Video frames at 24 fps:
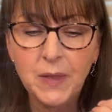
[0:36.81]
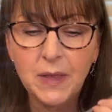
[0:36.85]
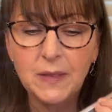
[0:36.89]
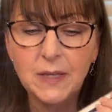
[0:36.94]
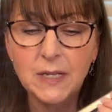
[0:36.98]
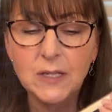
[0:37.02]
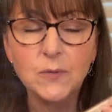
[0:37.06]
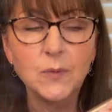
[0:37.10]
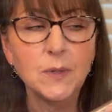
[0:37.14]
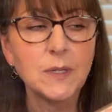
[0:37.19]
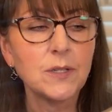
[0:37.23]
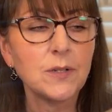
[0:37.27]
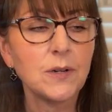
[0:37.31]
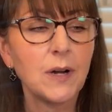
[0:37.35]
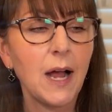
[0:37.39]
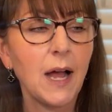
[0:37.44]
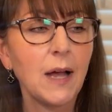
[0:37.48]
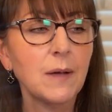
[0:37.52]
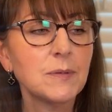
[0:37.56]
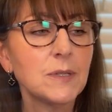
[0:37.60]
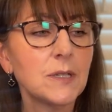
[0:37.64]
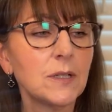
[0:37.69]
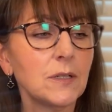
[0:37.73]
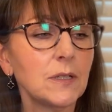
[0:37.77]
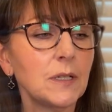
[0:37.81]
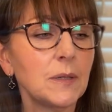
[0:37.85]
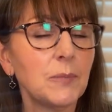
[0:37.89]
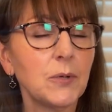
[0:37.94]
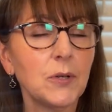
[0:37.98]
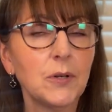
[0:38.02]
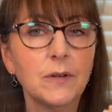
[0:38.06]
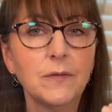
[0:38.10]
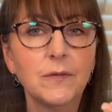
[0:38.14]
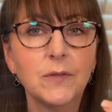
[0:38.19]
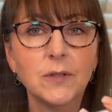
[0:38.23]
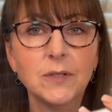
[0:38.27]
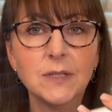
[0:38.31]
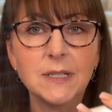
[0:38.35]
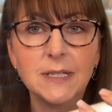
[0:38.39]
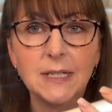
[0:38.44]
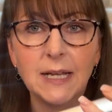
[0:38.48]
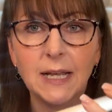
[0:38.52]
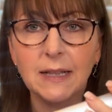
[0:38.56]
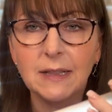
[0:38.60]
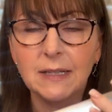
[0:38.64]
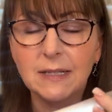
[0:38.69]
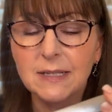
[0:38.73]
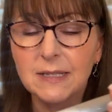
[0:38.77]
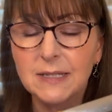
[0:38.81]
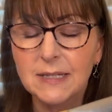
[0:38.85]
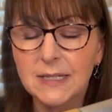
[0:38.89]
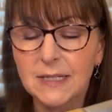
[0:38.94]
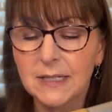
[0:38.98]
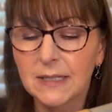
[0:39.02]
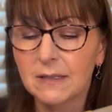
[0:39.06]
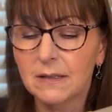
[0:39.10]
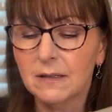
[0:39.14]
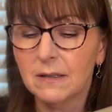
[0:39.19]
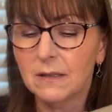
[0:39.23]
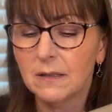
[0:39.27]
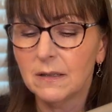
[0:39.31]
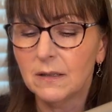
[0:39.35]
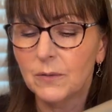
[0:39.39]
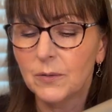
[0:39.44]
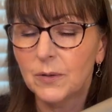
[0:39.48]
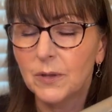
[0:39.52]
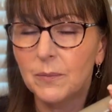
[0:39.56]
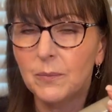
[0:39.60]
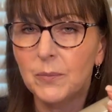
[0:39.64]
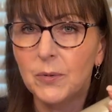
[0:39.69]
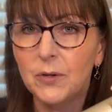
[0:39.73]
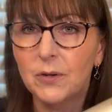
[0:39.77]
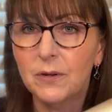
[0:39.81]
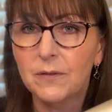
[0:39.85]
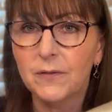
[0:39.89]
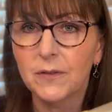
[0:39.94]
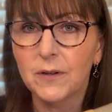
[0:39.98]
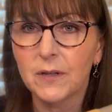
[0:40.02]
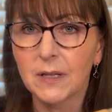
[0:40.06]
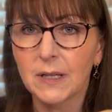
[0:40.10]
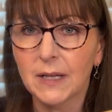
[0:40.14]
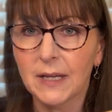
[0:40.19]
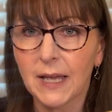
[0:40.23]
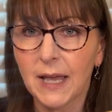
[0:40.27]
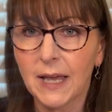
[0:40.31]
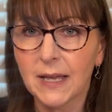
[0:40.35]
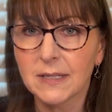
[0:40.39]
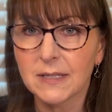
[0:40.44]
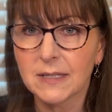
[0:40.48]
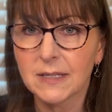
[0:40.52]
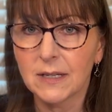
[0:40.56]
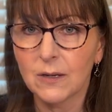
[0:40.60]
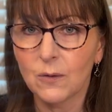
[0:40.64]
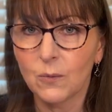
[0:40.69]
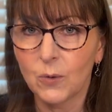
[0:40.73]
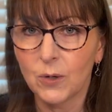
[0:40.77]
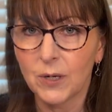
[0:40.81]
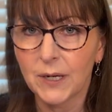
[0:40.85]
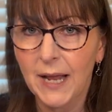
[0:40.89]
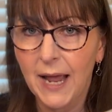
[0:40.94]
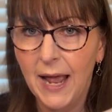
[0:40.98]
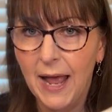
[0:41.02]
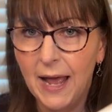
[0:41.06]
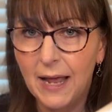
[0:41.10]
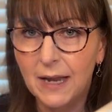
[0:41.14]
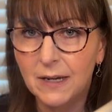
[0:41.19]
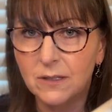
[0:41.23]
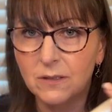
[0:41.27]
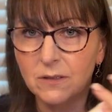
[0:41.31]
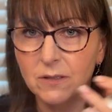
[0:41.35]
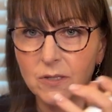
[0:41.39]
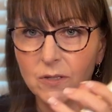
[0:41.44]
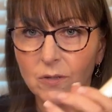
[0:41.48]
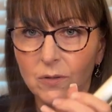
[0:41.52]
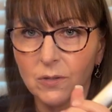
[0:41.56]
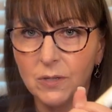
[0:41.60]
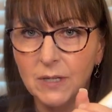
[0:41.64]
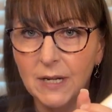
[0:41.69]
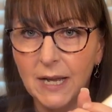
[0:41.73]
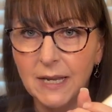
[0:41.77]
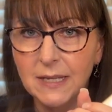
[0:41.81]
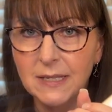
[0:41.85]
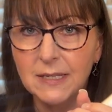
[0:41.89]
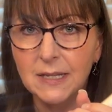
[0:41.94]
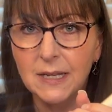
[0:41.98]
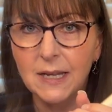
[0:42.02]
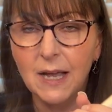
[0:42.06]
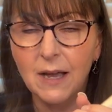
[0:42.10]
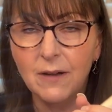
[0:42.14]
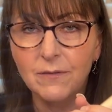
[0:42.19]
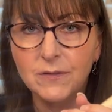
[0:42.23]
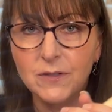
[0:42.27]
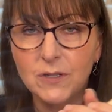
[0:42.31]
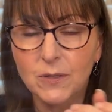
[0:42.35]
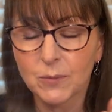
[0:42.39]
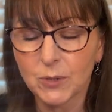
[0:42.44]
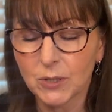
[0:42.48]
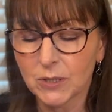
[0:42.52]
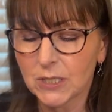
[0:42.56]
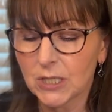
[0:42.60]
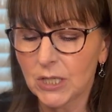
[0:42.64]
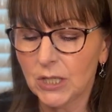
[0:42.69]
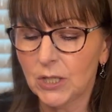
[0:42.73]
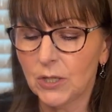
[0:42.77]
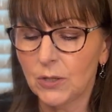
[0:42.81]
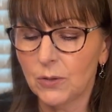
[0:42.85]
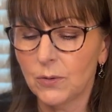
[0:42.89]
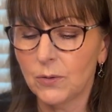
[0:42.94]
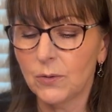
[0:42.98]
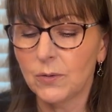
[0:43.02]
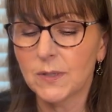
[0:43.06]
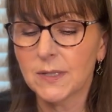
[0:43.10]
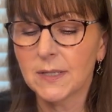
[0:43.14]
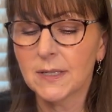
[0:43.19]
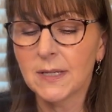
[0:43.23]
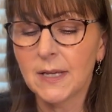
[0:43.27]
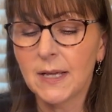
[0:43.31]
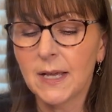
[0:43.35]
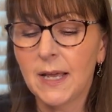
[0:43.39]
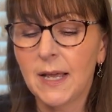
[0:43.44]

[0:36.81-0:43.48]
These ones are absolutely beautiful, stainless steel with the beautiful acacia wood handle, so they're nice and comfortable to use.